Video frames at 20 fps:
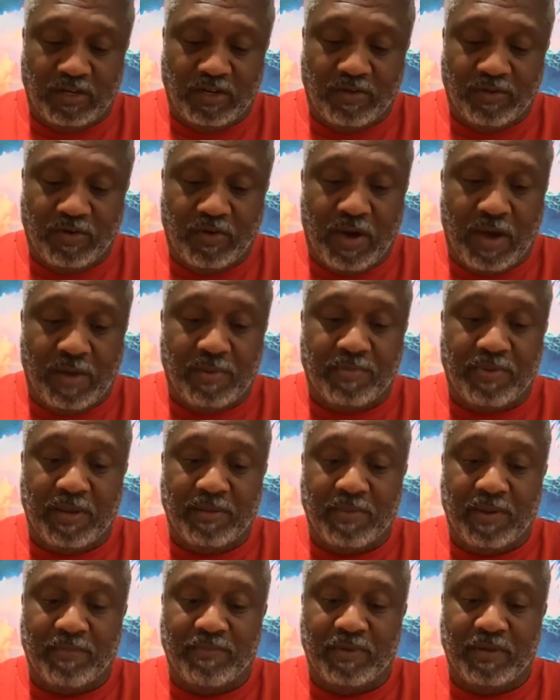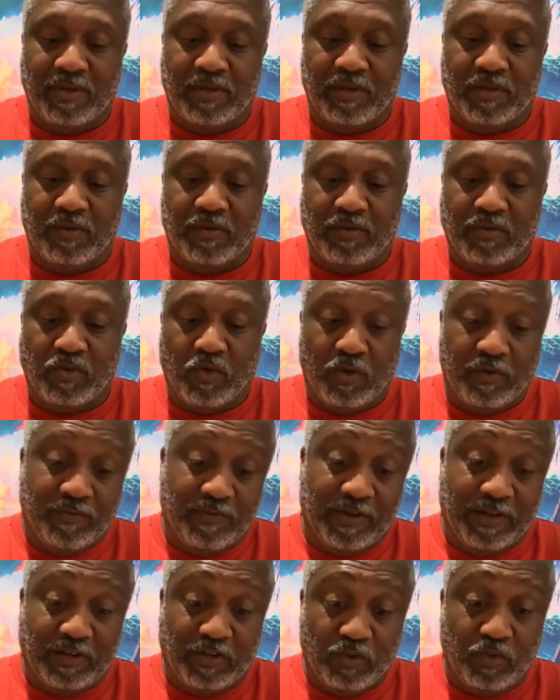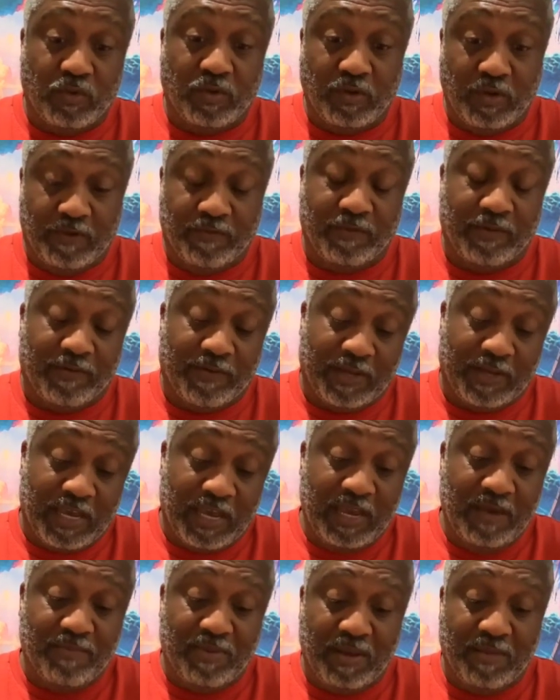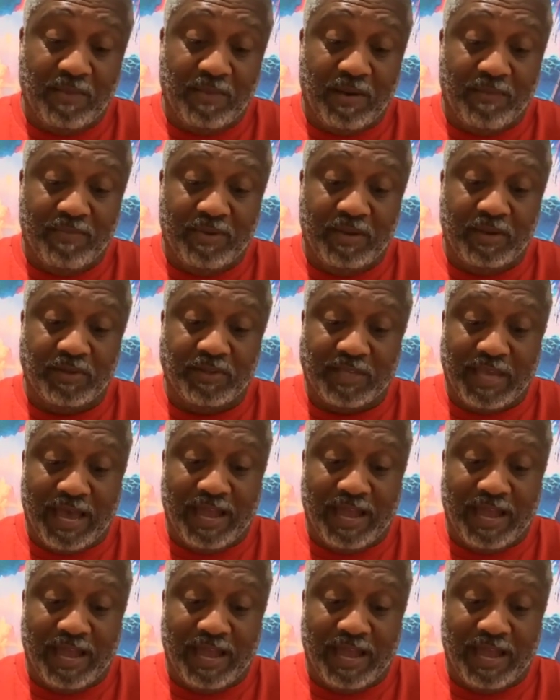Don't know how I'm gonna pay my bills, or even if I can pay my bills,